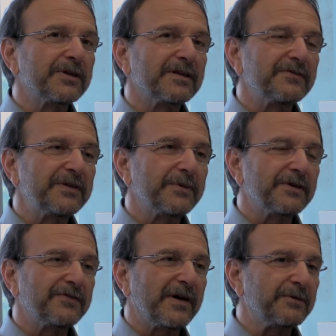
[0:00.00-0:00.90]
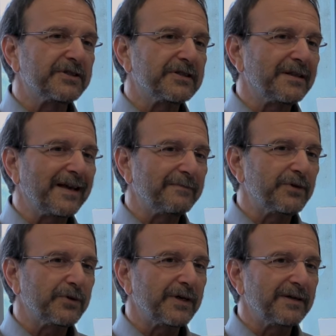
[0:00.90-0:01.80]
worked on Phi-105, which is a
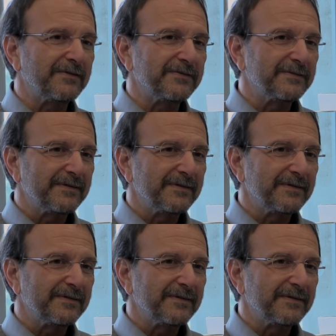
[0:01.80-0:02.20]
lambdoid of